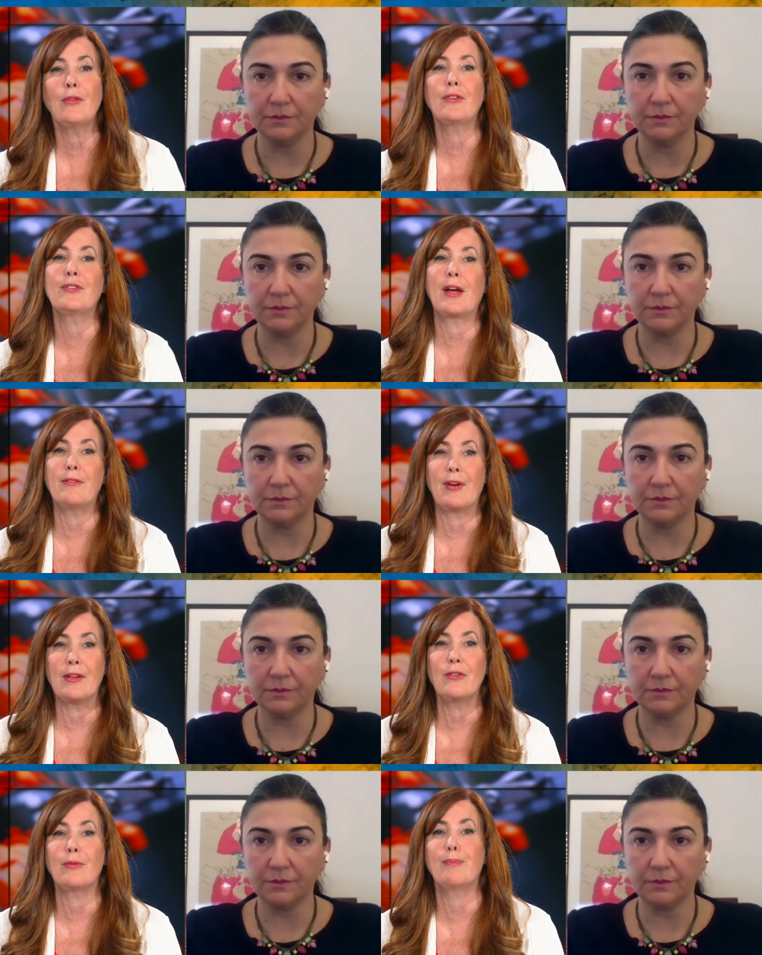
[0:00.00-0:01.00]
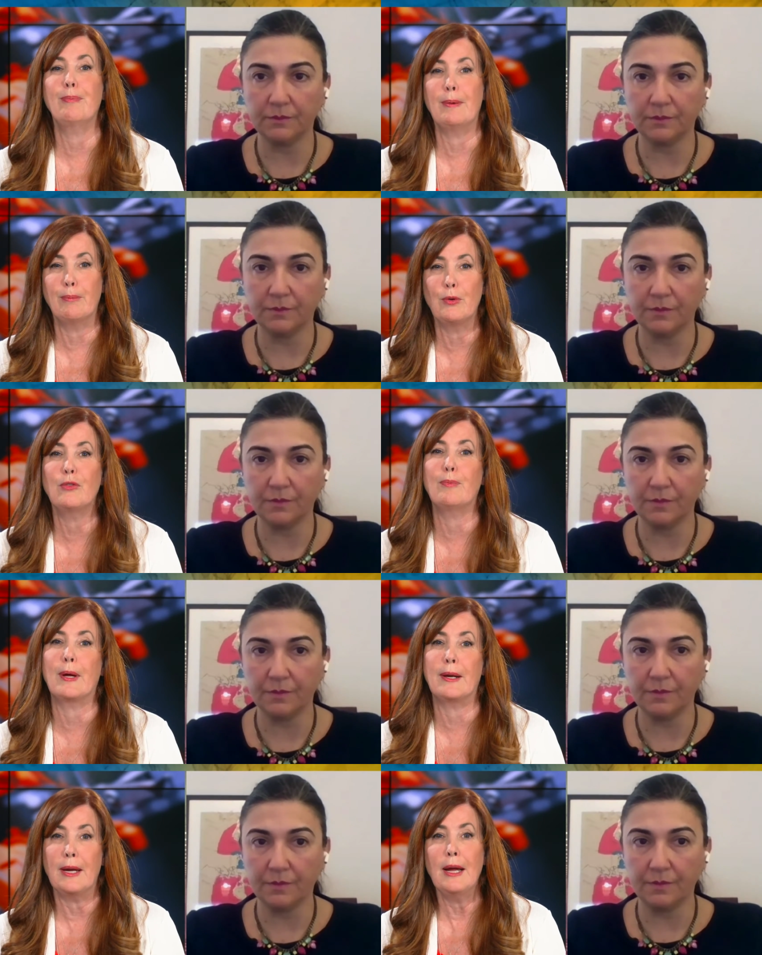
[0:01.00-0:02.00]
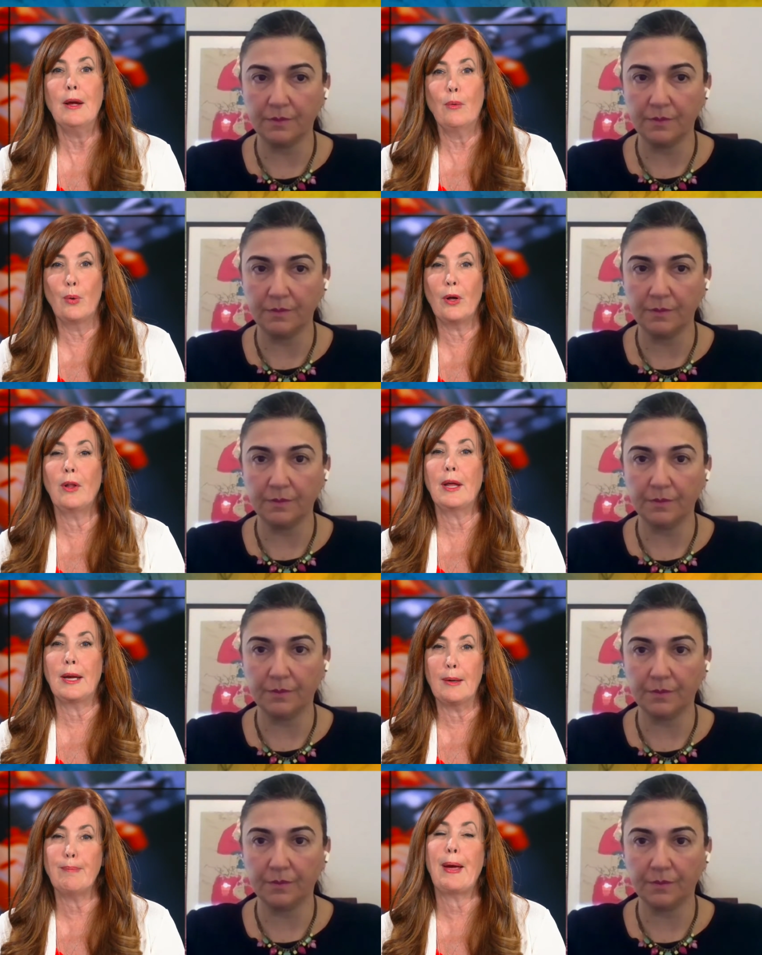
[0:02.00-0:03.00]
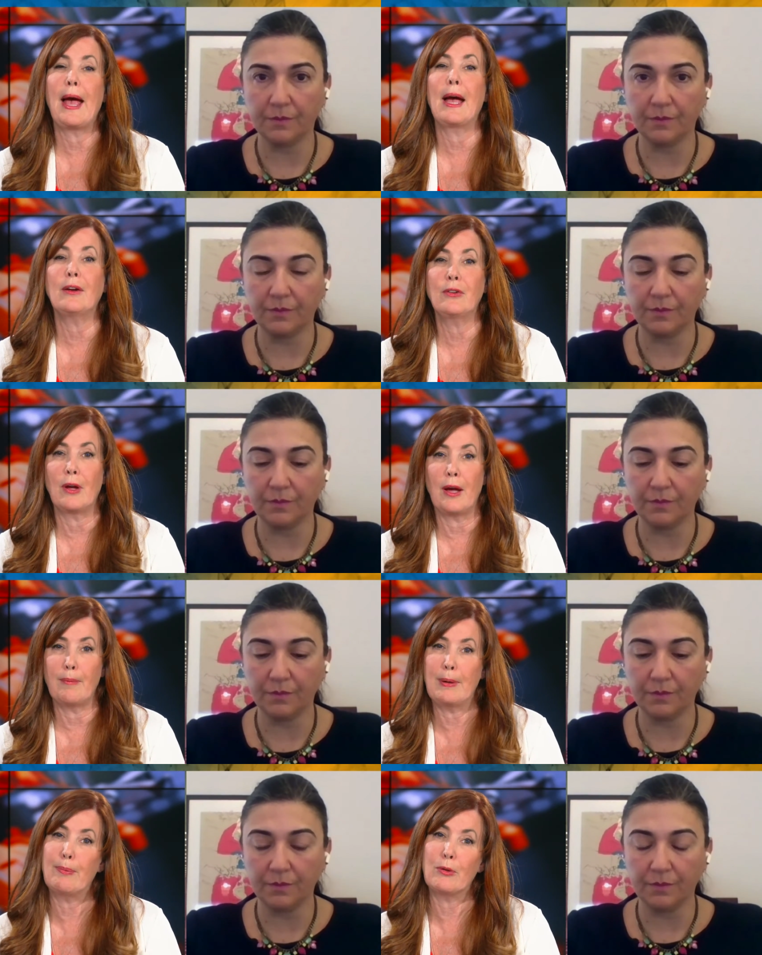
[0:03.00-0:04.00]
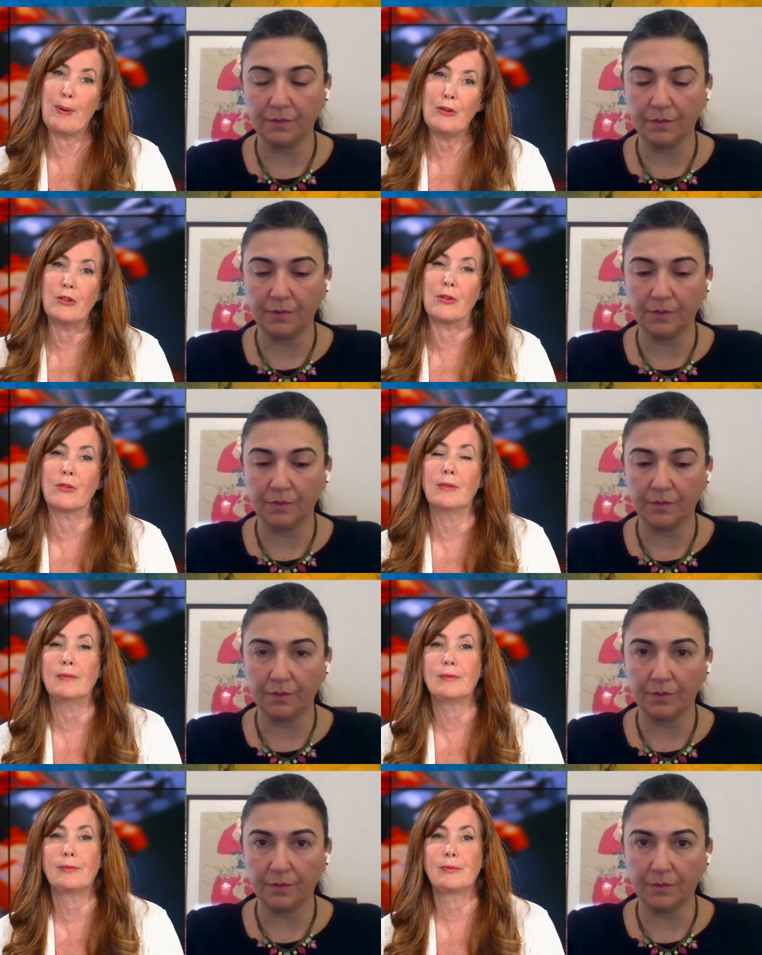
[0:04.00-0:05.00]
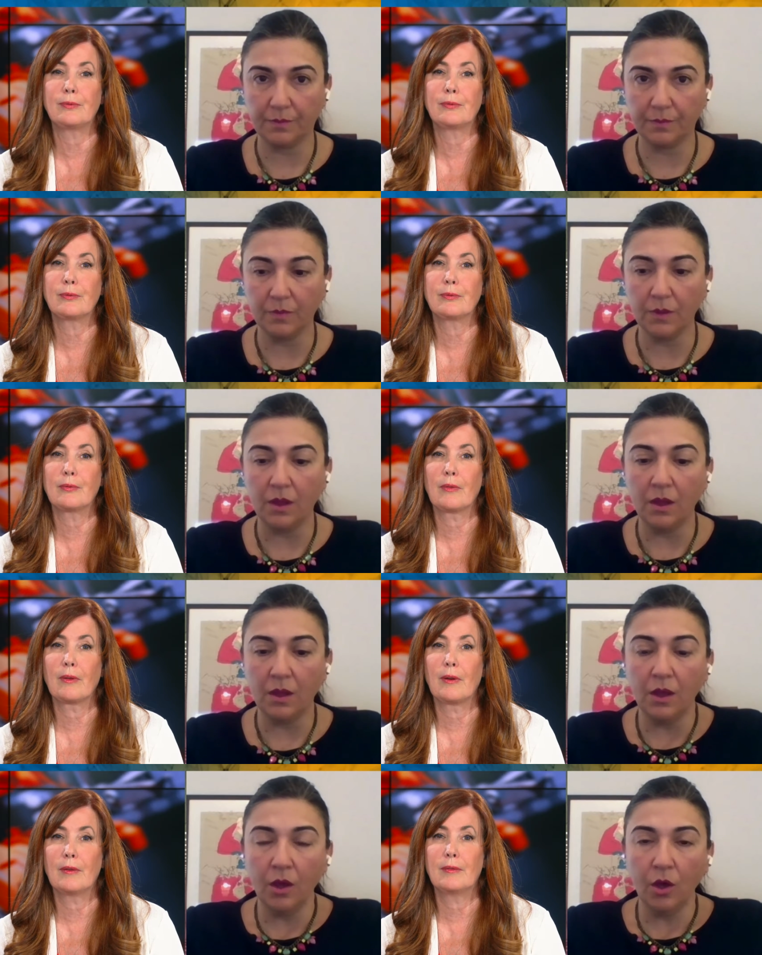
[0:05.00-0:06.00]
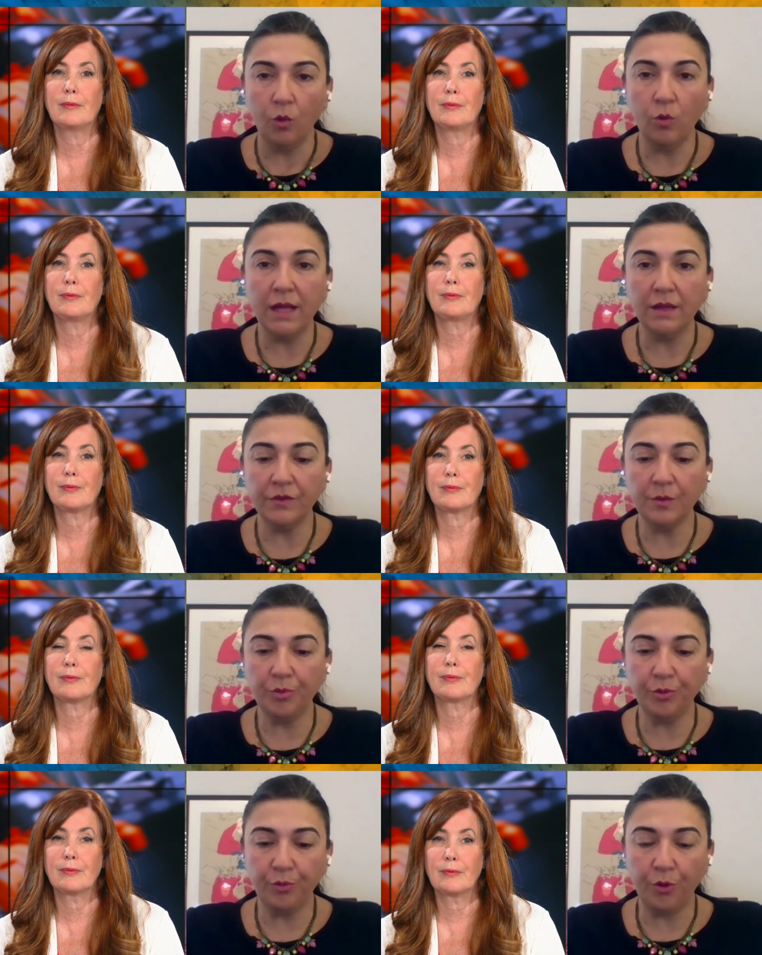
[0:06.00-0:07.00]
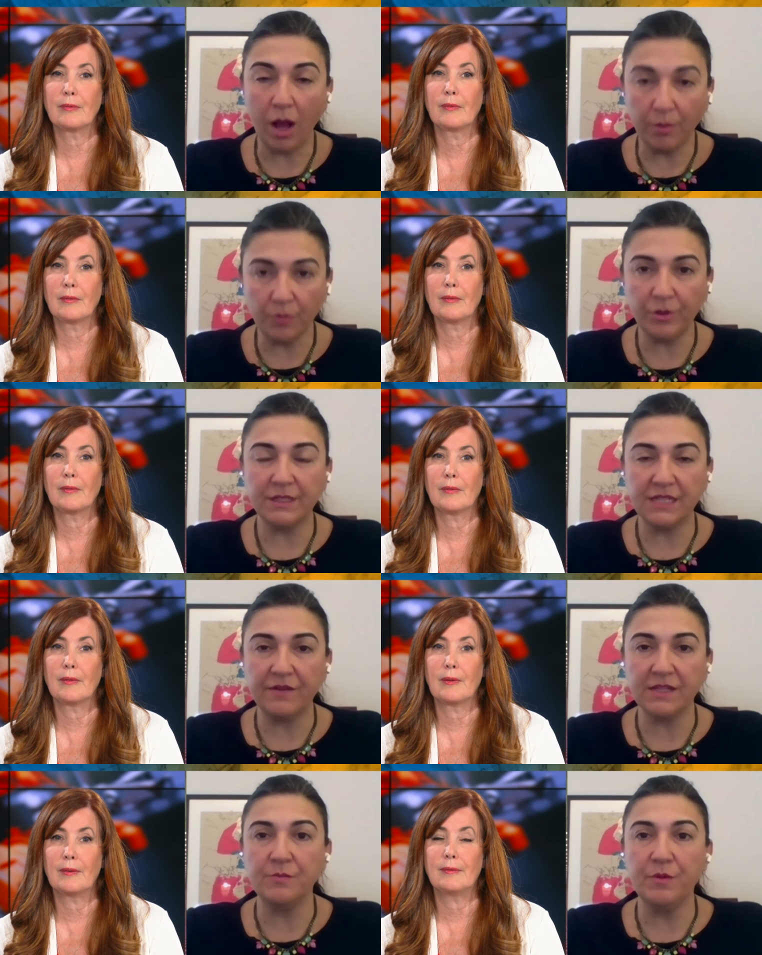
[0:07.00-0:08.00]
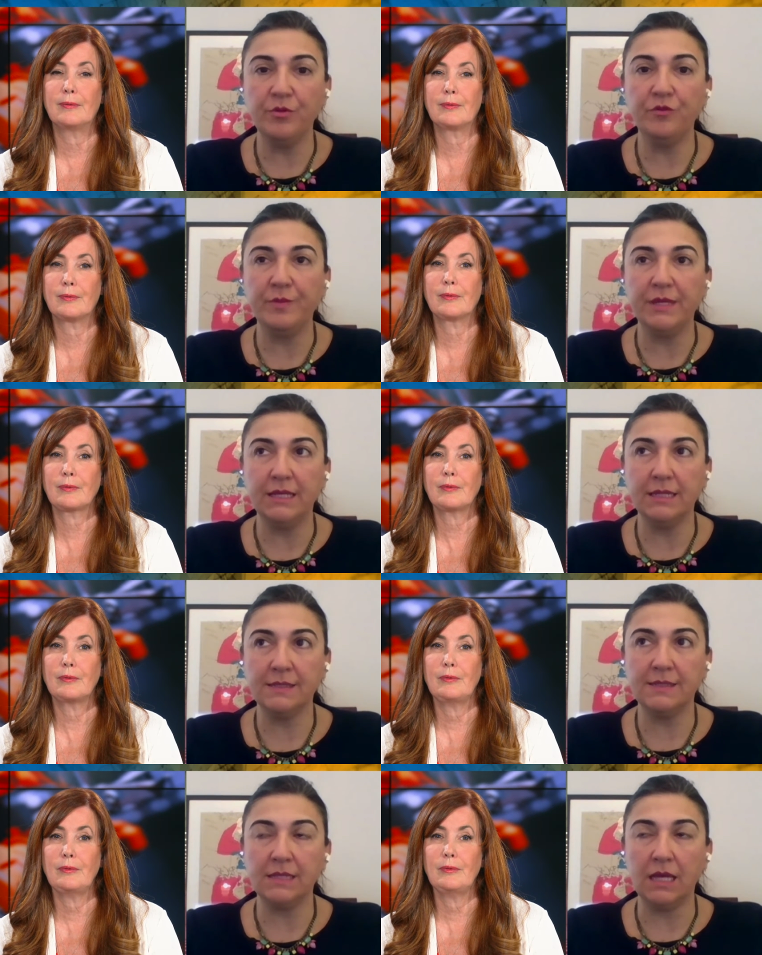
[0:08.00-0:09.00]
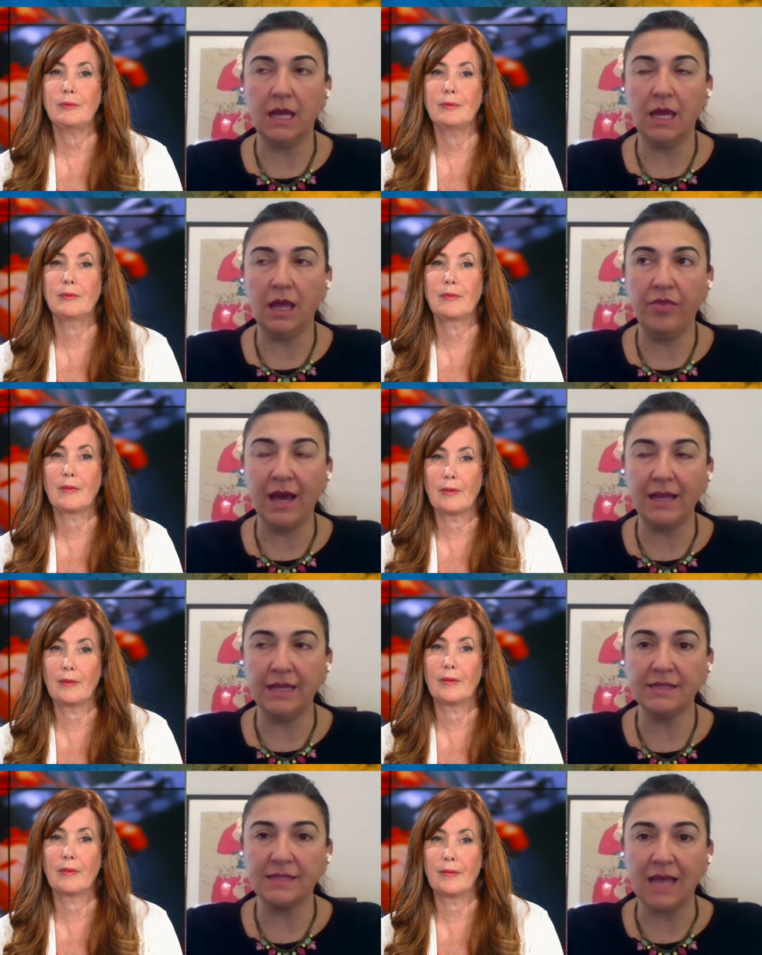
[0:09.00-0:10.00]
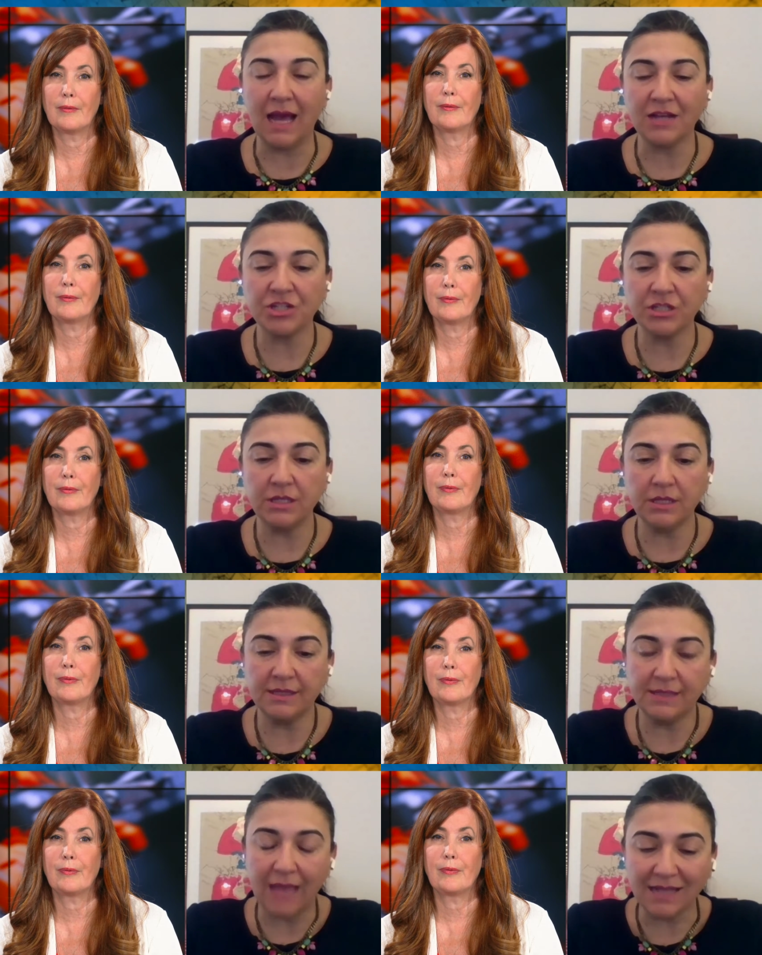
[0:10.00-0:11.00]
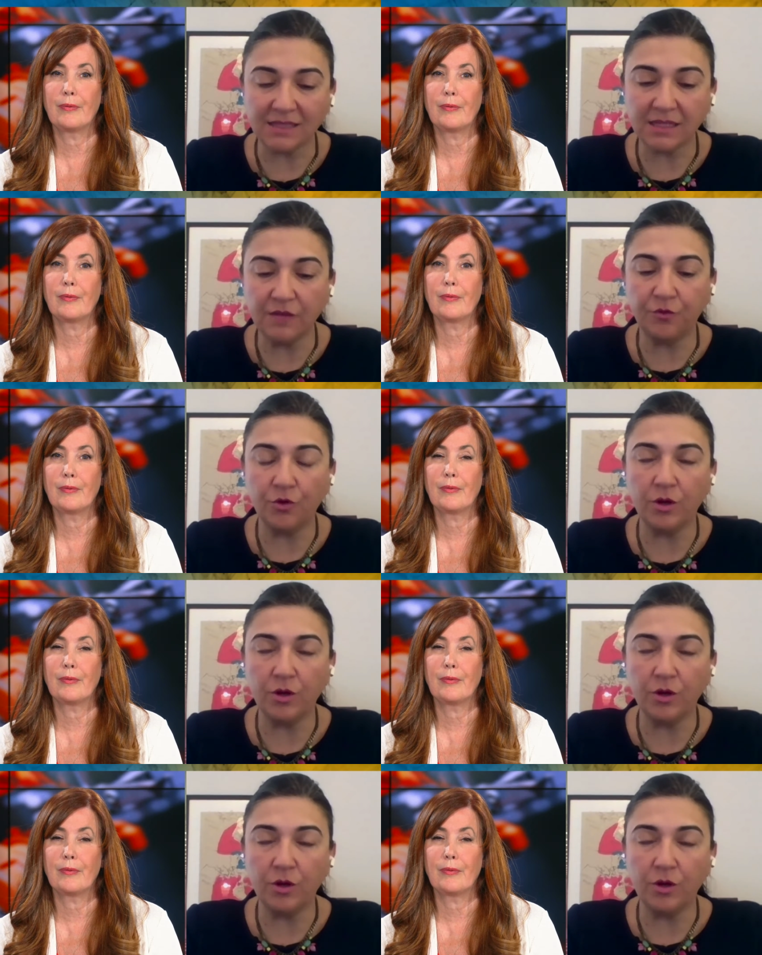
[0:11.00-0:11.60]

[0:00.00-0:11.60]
Speaker 1: this divestment movement will impact uh, people's pensions.
Speaker 2: Well, the problem with the divestment movement is that it's actually it's asking for a